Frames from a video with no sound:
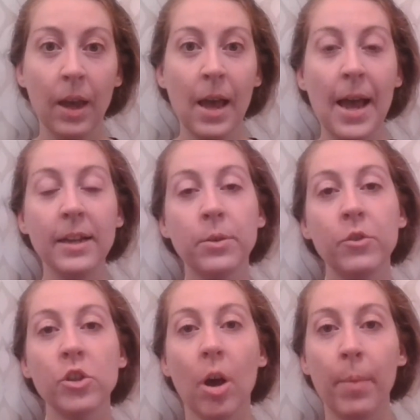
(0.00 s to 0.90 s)
Hey, so I
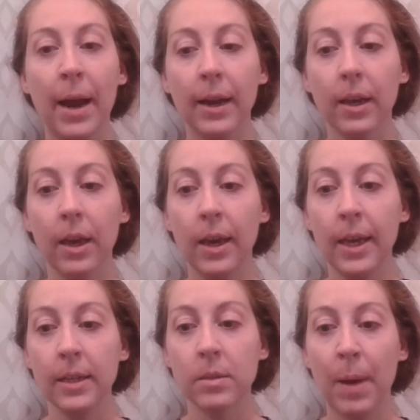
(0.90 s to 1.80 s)
just got back.
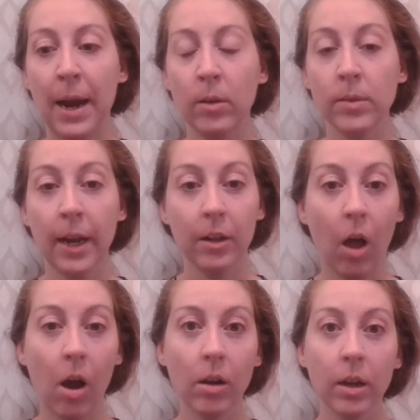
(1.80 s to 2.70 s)
It's about 10
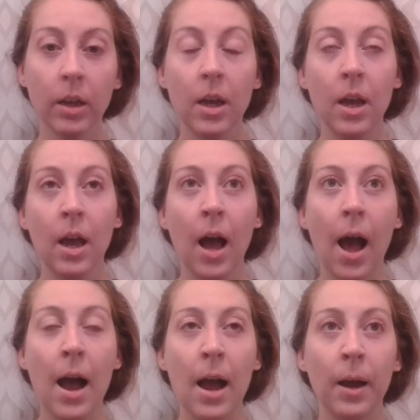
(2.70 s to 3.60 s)
o'clock.
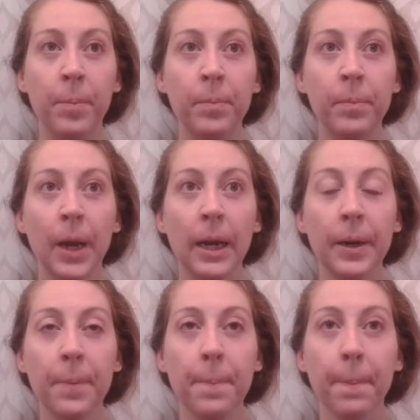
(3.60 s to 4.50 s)
Um,
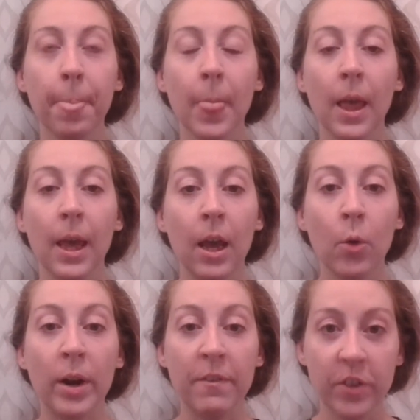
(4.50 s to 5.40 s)

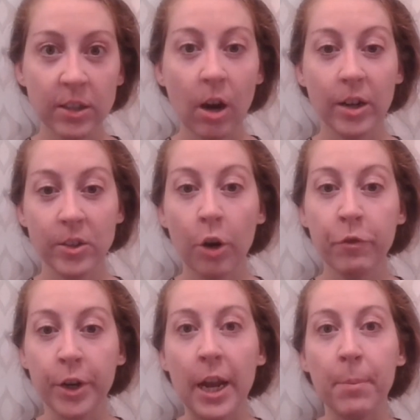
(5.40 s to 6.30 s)
when I first started off
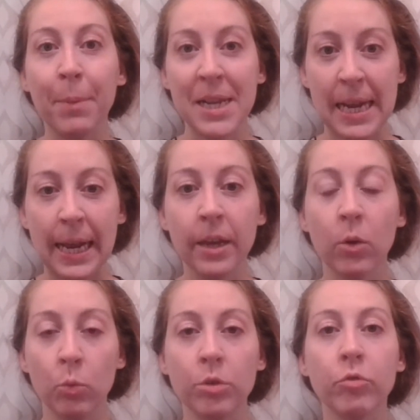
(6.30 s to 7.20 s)
running, my knee
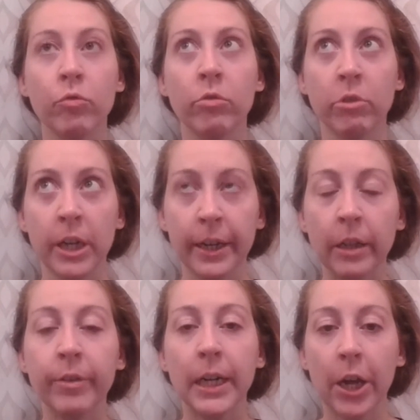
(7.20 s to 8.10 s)
was really,
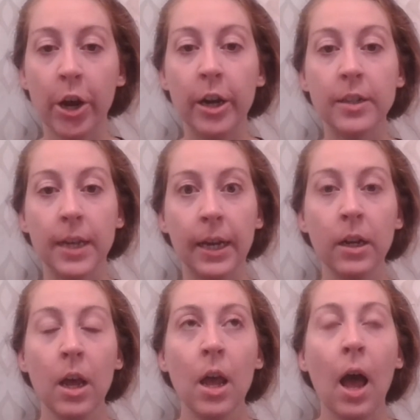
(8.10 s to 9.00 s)
really hurting.
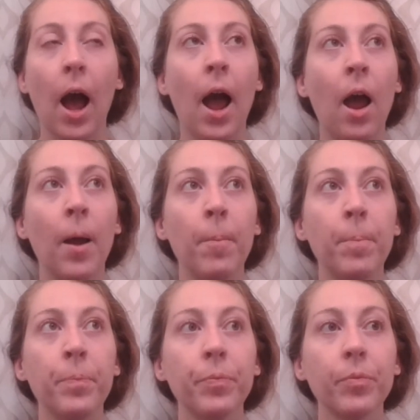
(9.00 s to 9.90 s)

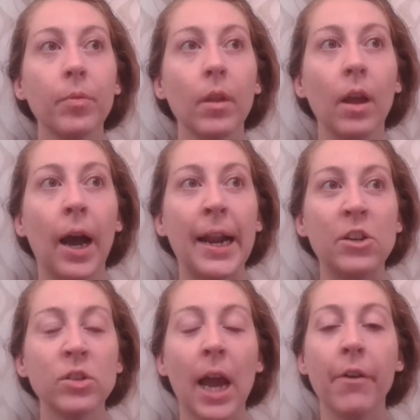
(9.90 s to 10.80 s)
Um, and I
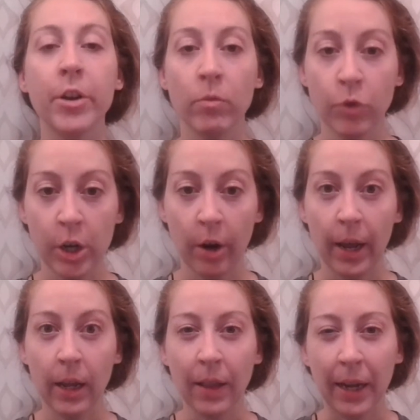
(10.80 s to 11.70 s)
just carried on running on
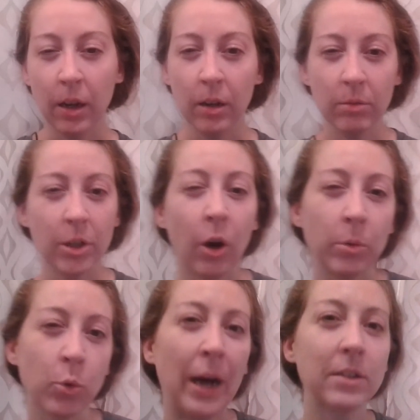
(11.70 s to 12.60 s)
it I was
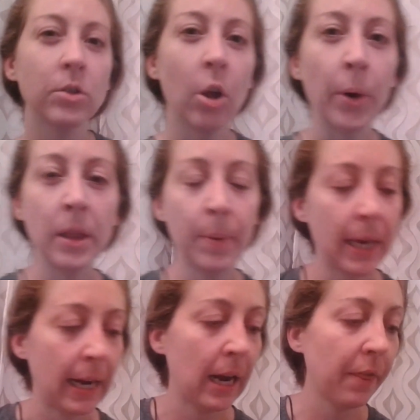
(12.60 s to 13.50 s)
quite slow in the
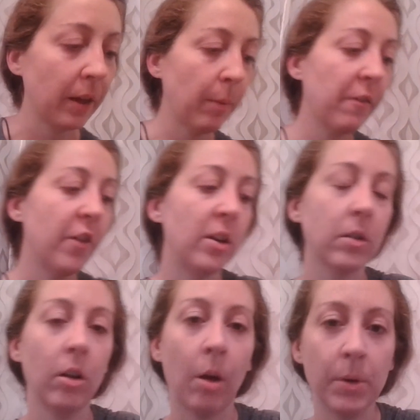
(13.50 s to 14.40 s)
beginning. I think my first
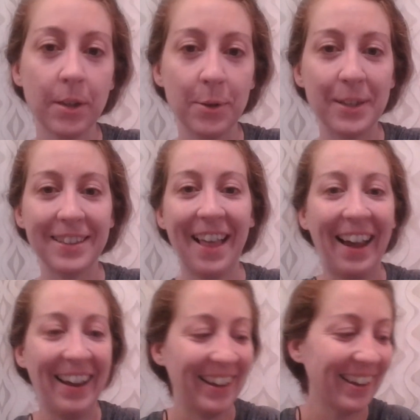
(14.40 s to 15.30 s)
kilometre was
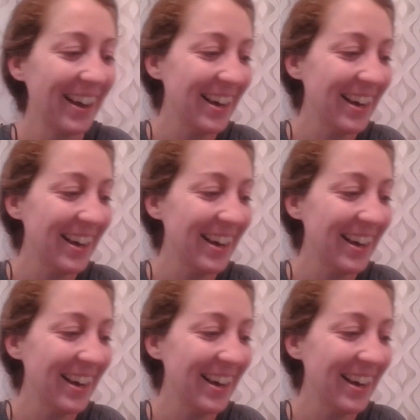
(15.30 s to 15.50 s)
like,